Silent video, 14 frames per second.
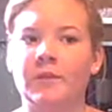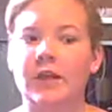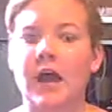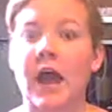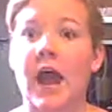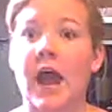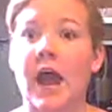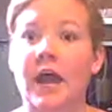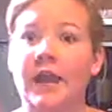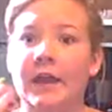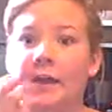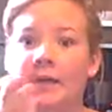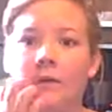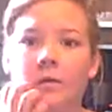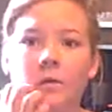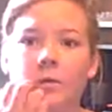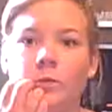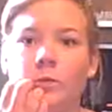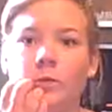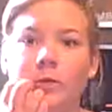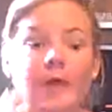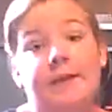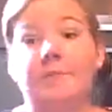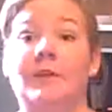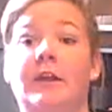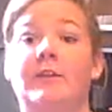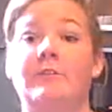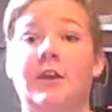I like
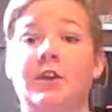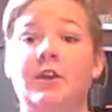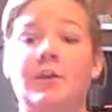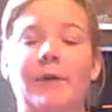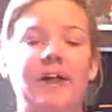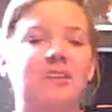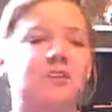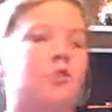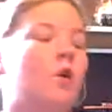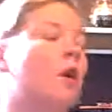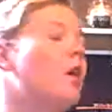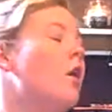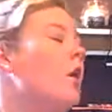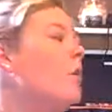I'm getting ready to go back to school.